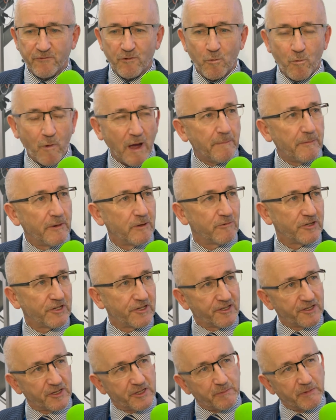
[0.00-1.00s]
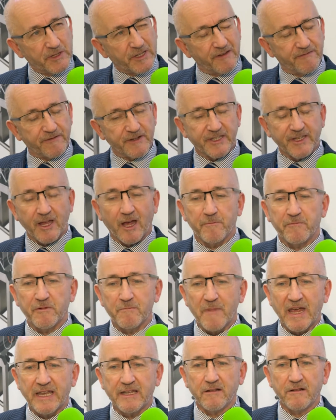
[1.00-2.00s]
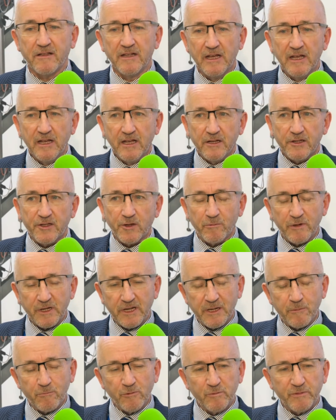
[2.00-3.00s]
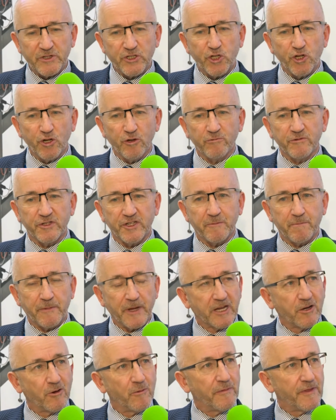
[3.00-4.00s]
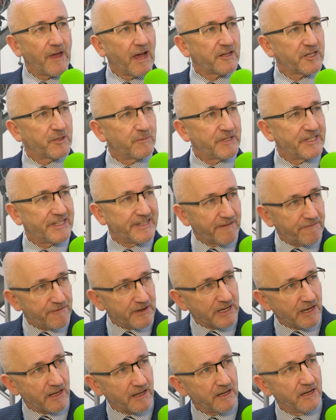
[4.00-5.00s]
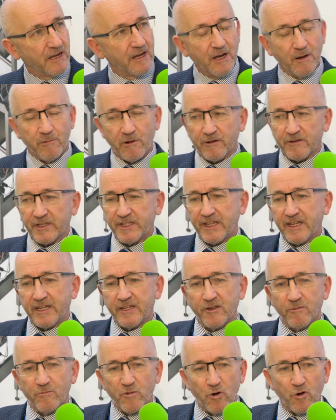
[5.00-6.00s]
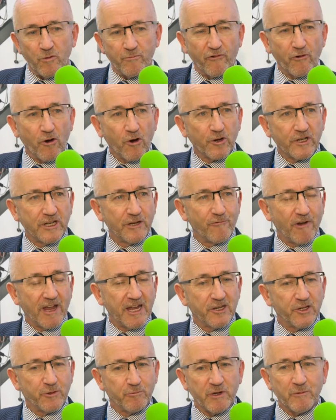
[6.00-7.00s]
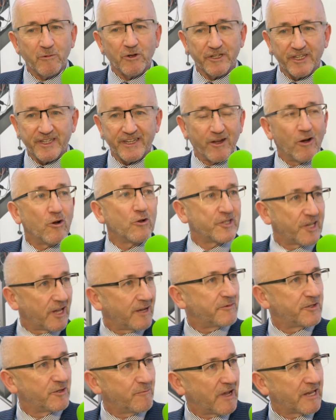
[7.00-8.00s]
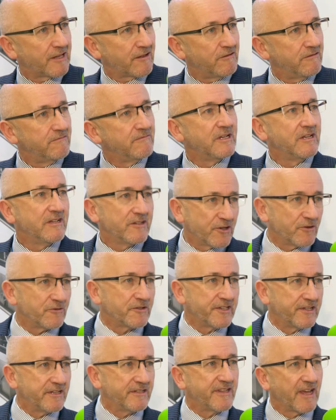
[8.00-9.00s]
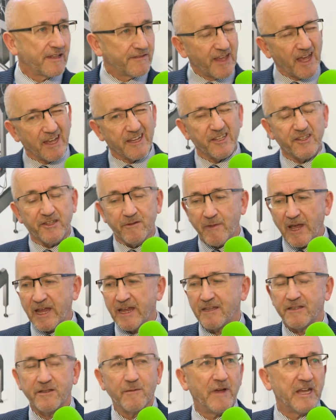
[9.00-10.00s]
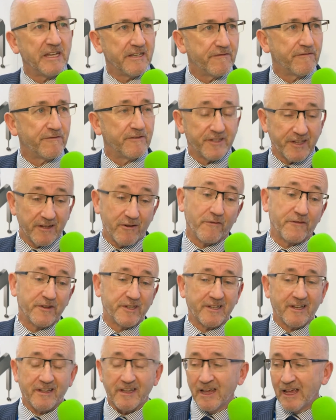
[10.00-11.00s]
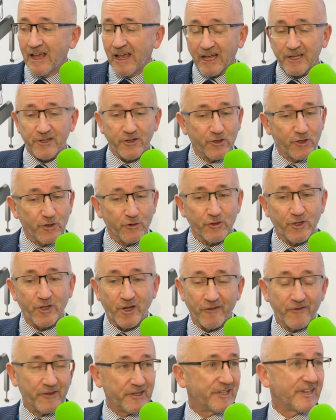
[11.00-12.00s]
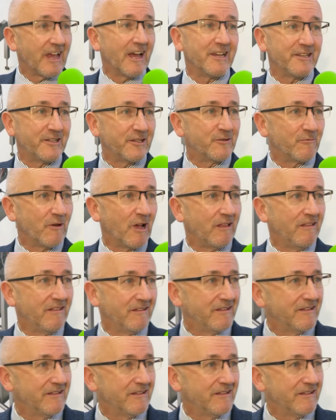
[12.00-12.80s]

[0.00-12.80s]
for a weapon, which is a specific type of metal. So it will be tuned to pick up that specifically, whereas these are more broadly ranged. We want to see all types of metal. So that is the main difference, and obviously, as you touched on, the size as well.